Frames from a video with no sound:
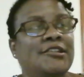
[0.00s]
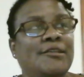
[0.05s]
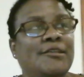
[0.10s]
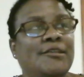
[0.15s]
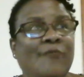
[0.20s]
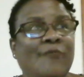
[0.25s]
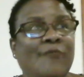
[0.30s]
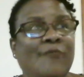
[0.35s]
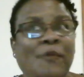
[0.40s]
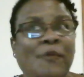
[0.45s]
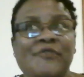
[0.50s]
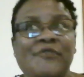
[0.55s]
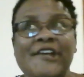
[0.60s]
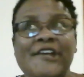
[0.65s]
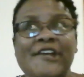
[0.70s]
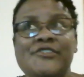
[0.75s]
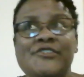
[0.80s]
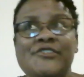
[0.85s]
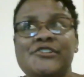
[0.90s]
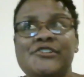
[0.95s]
my
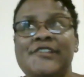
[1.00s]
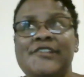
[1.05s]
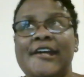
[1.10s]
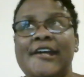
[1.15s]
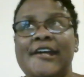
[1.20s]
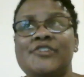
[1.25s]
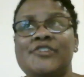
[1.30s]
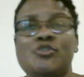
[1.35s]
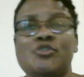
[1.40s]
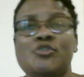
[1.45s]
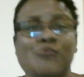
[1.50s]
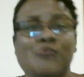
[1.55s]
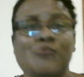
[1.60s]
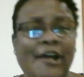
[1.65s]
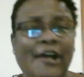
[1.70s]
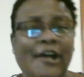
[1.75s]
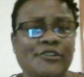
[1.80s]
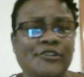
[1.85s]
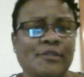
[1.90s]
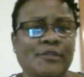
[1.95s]
professors there
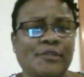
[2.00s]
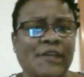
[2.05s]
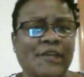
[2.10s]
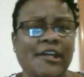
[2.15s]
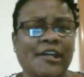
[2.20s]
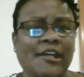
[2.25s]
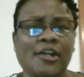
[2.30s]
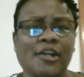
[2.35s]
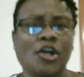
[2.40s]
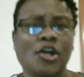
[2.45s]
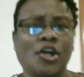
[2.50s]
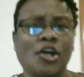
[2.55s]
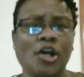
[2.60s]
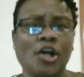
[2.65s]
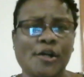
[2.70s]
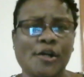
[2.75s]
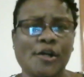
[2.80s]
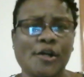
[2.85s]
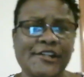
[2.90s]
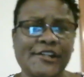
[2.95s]
surrounded me,
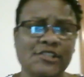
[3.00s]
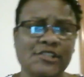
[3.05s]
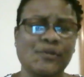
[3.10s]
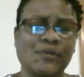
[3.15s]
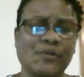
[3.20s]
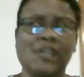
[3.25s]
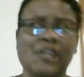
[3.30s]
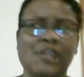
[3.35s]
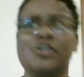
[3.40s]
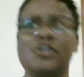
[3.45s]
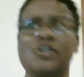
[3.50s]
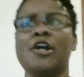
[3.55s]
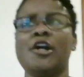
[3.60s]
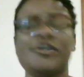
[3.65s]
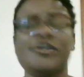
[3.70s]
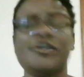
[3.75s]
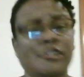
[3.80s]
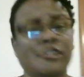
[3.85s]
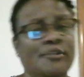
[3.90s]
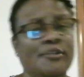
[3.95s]
encouraged me,
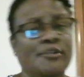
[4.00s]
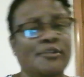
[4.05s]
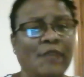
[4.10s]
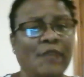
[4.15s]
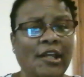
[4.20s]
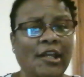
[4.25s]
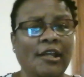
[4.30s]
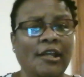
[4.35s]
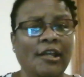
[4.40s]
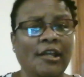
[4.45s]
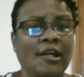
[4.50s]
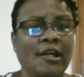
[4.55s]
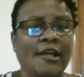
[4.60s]
nurtured me.